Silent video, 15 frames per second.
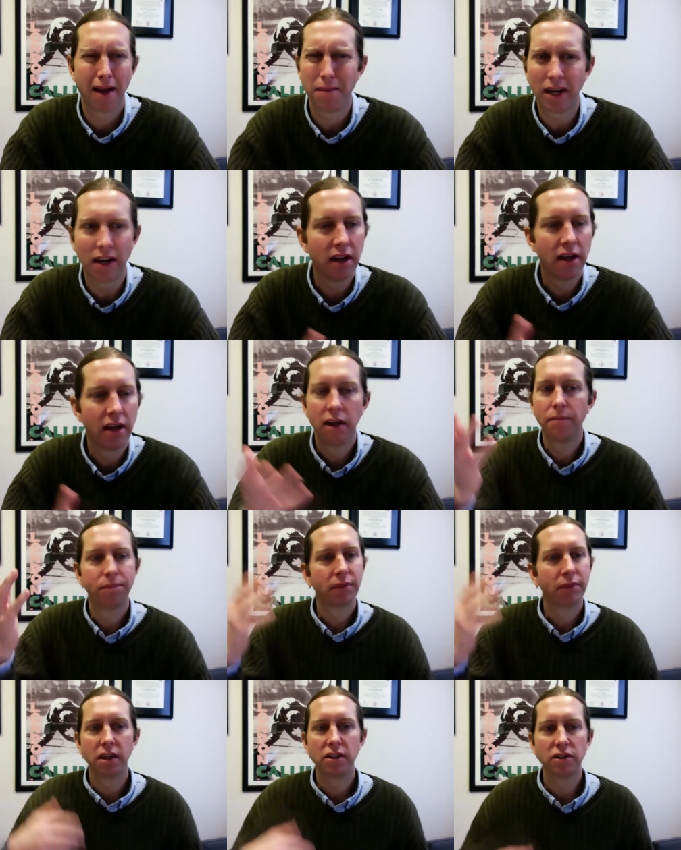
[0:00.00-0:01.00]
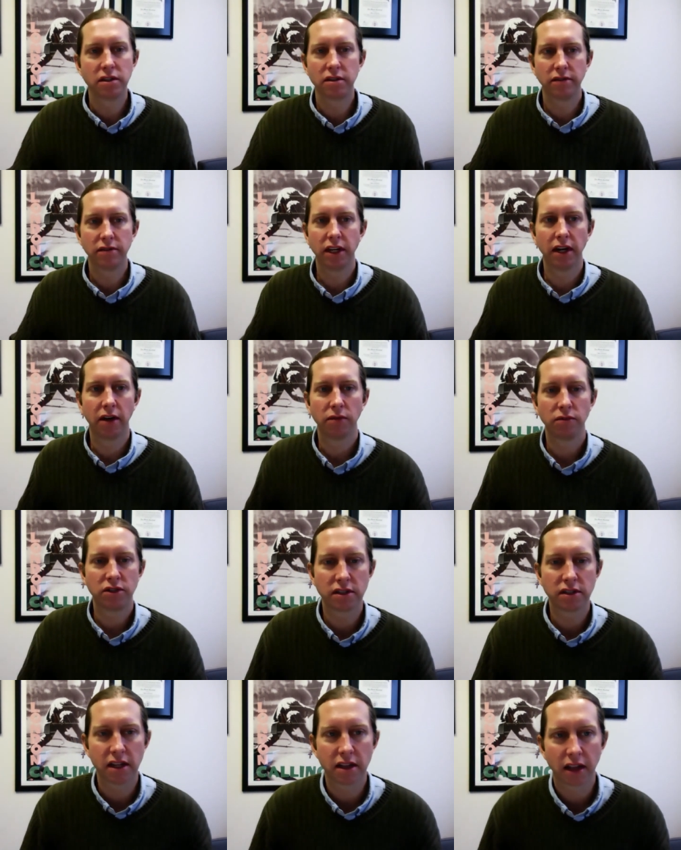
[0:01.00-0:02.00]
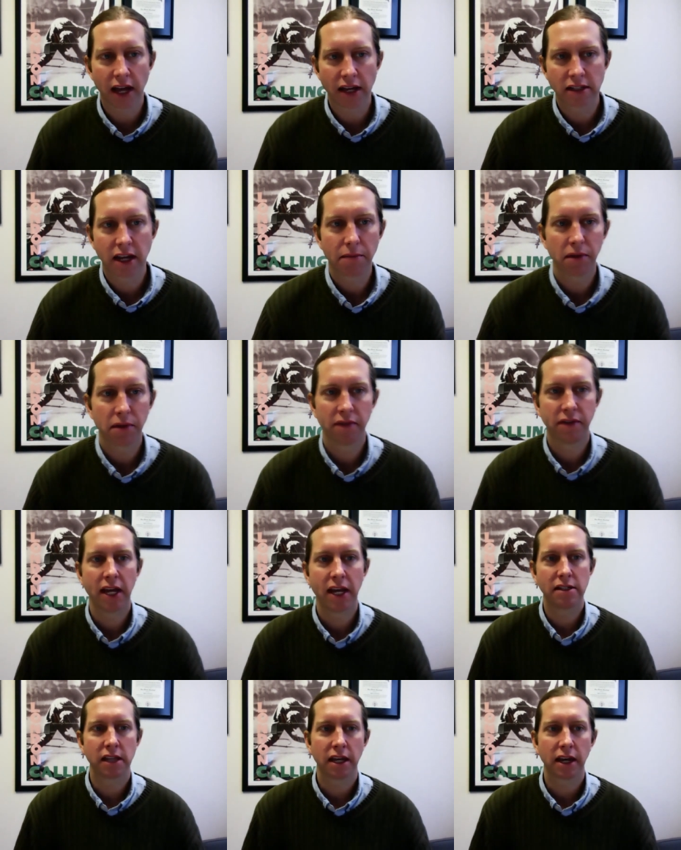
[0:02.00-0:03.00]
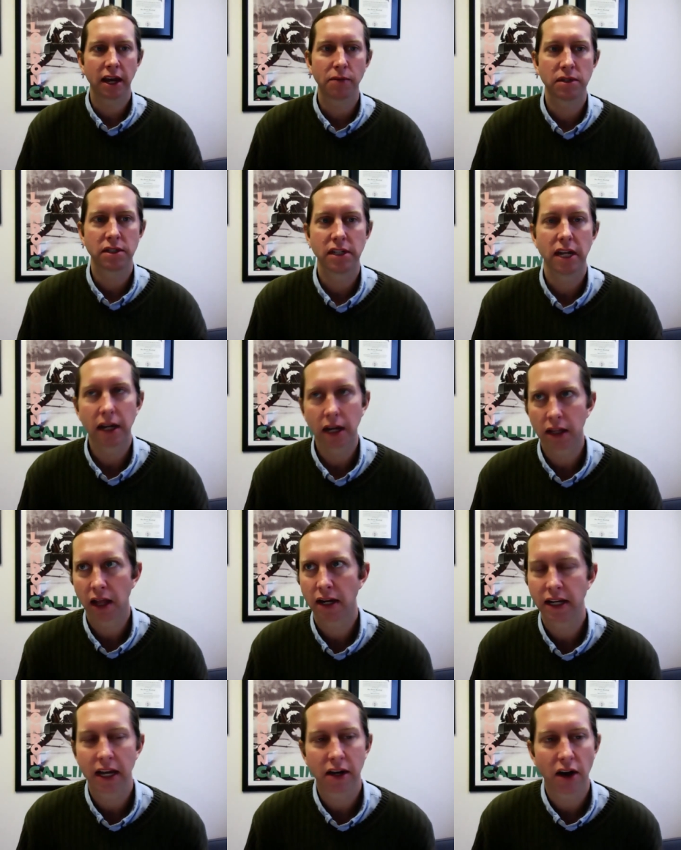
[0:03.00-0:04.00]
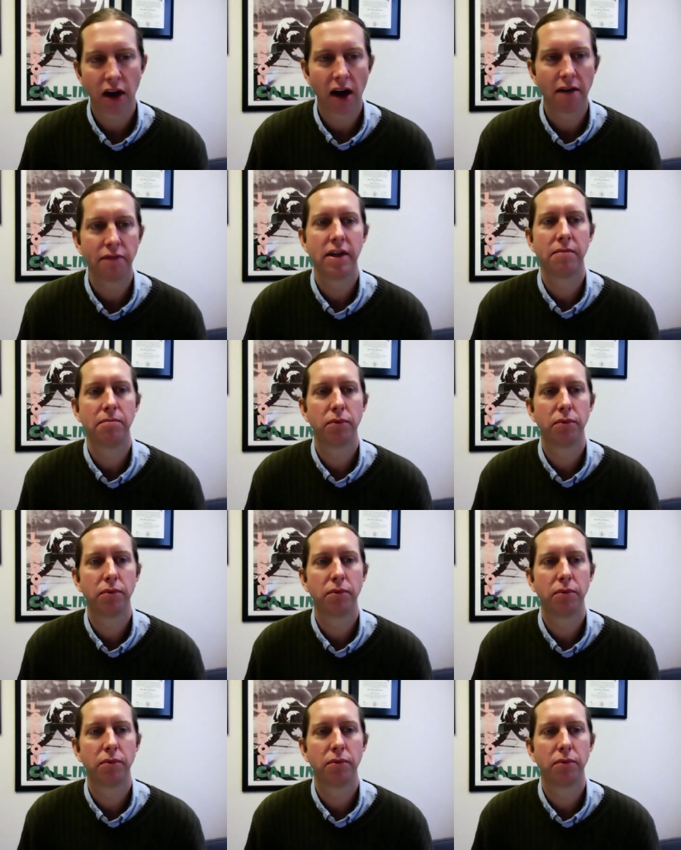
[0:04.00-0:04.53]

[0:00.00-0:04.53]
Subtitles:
I mean, just in the last couple of days, like I was standing in line to get coffee.